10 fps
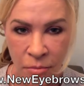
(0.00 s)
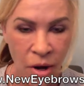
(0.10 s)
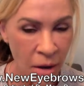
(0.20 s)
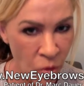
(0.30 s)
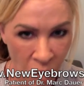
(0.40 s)

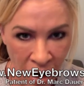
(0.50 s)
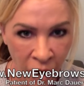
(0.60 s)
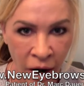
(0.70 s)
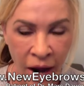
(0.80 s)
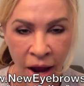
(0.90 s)
but I'm
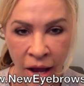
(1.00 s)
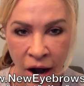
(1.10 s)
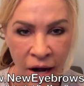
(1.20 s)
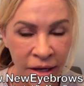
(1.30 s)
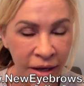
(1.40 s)
aware and
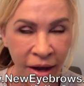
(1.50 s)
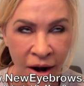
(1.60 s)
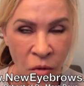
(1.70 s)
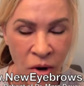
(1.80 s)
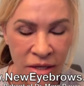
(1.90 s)
I
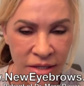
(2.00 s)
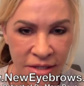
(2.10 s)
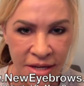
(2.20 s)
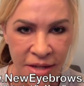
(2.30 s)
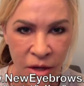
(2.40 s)
cannot wait to
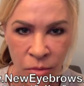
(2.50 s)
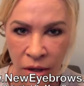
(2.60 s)
see them,